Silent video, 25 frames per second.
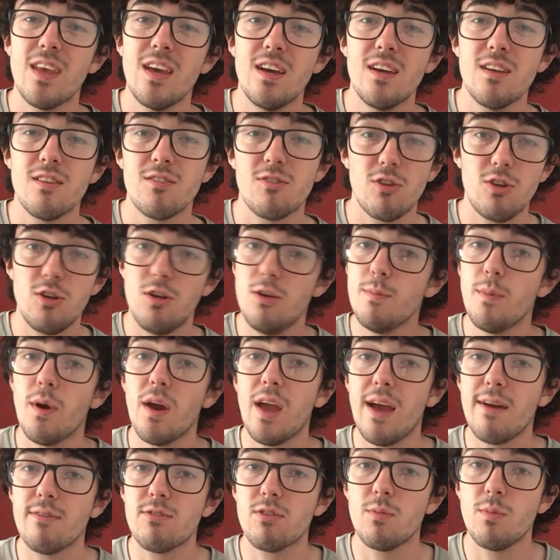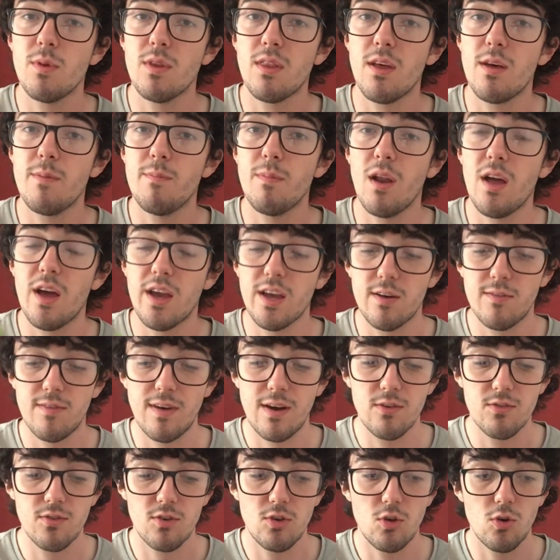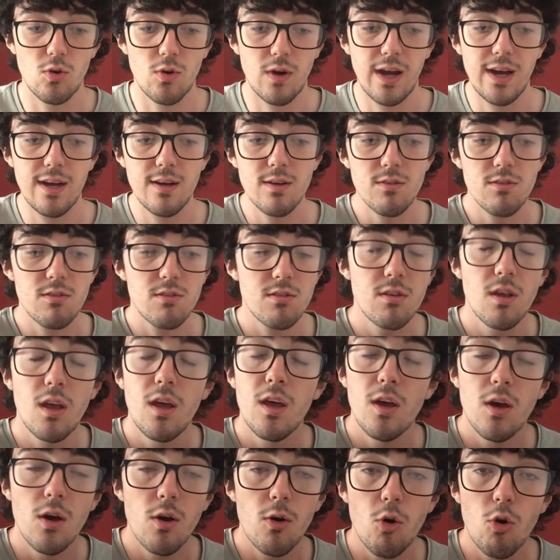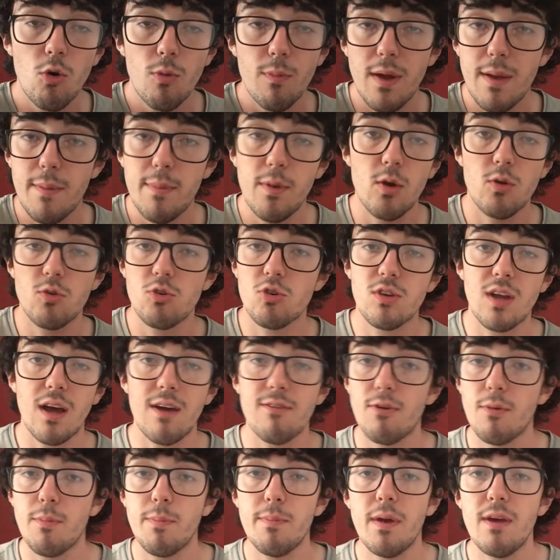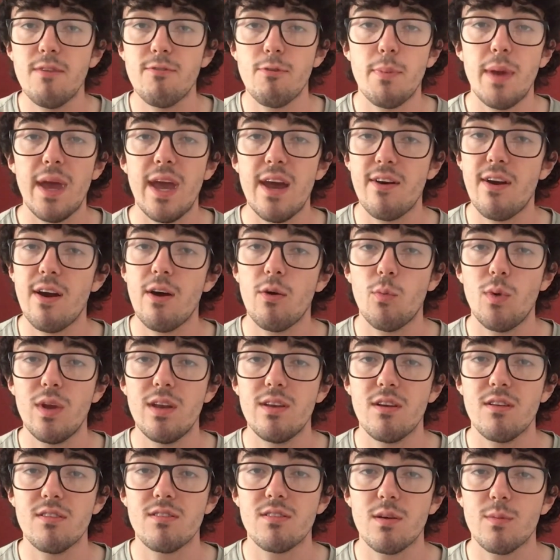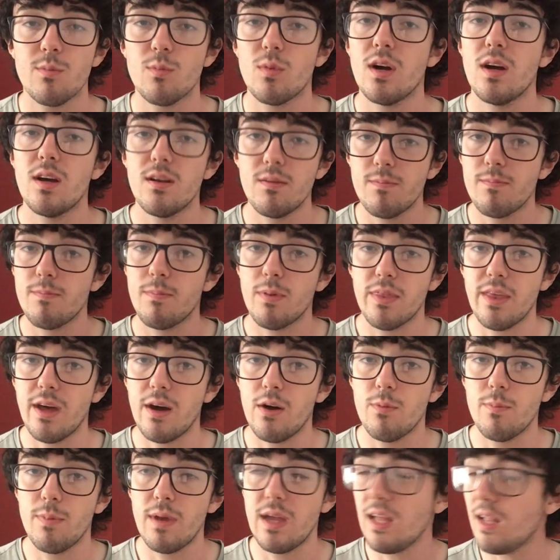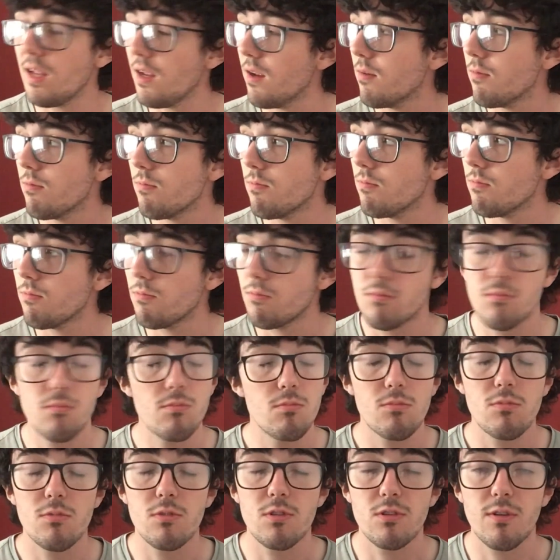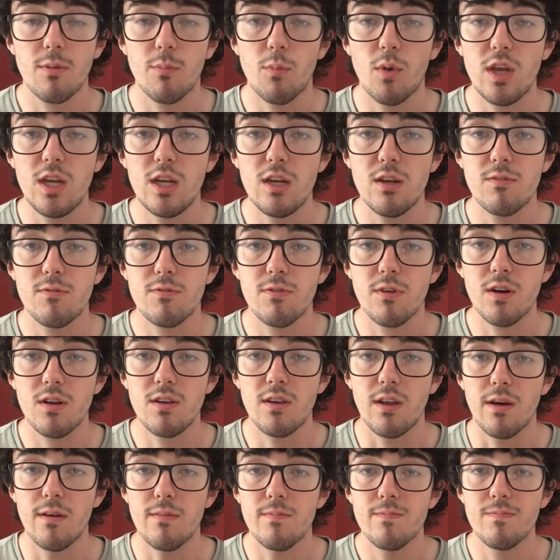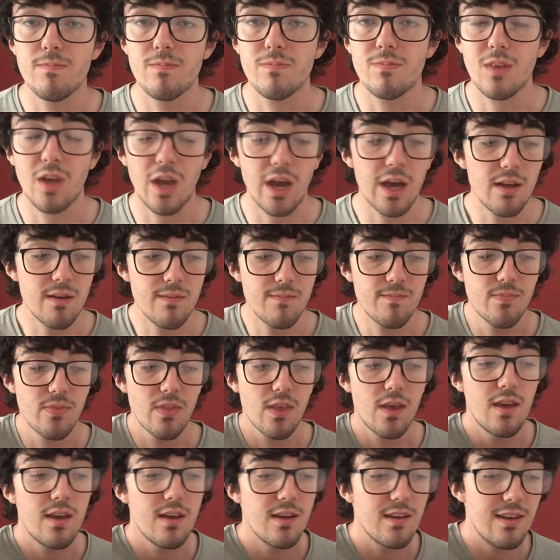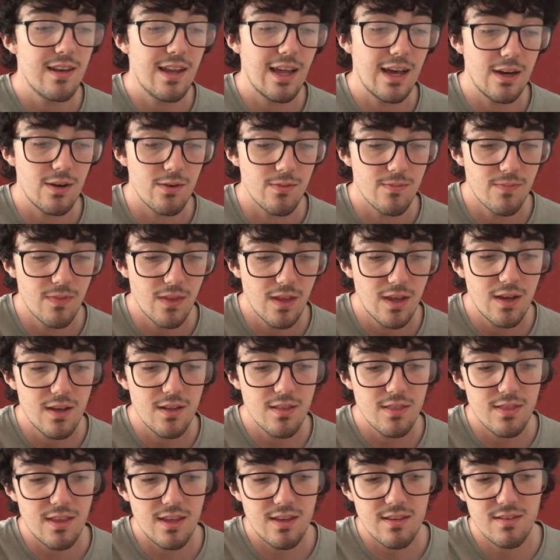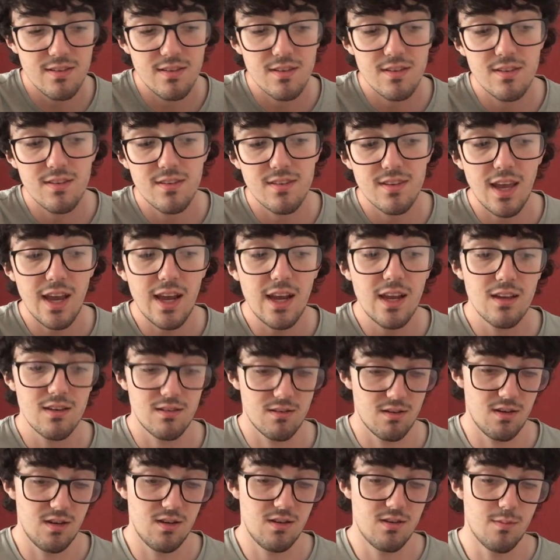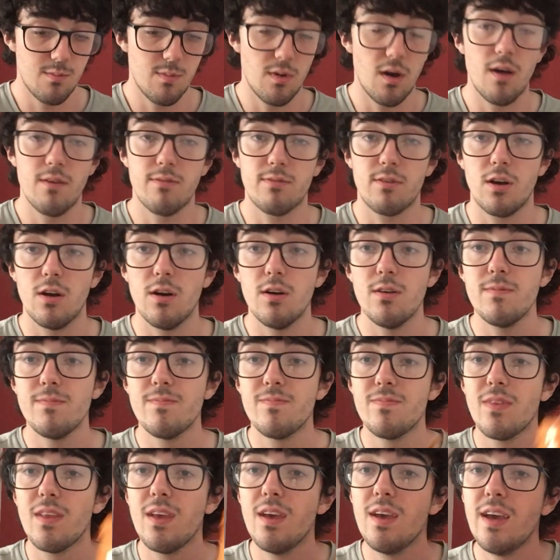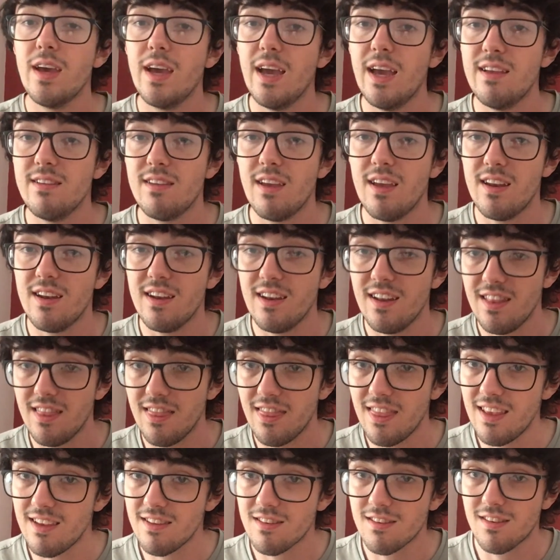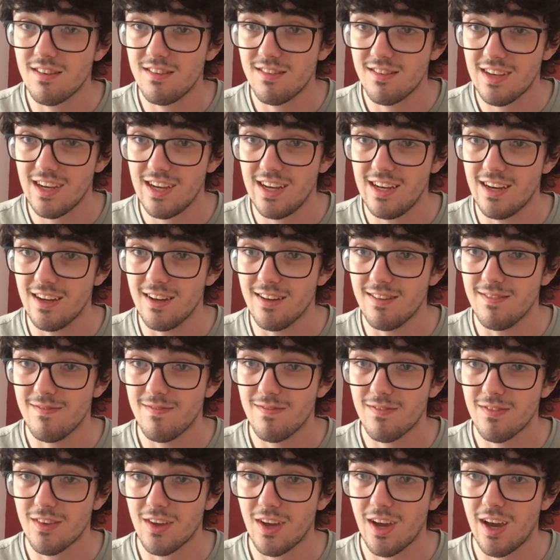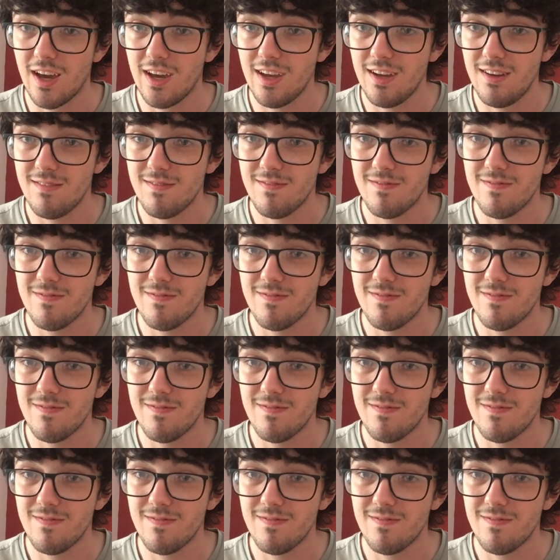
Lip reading: So you might have some of them lying around in your house, or maybe you'll just have a bit of a peer out a window somewhere, but that'll be somewhere you can find it. Okay? Now, this second item that I've got is hidden in this container, okay?